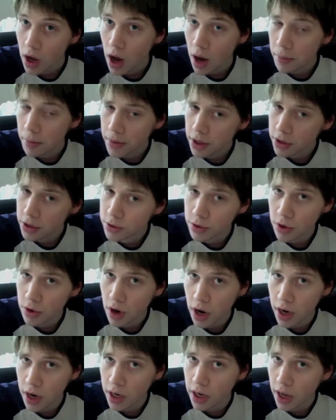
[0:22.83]
I'm going to
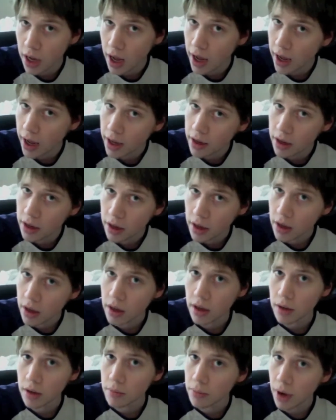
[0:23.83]
try and add
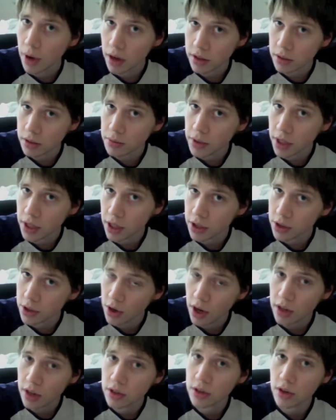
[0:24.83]
possibly a
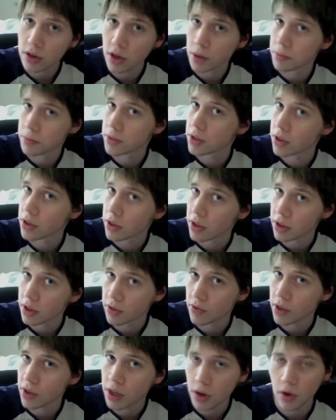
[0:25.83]
transcript to
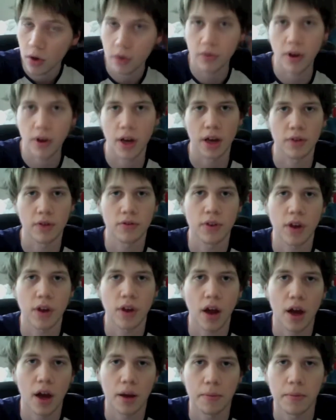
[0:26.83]
this video if I have
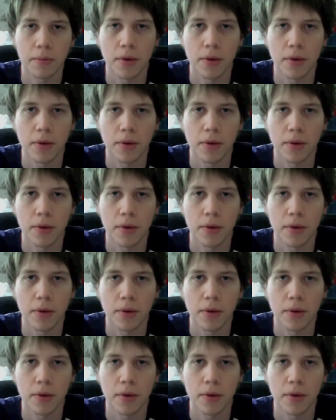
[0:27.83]
time.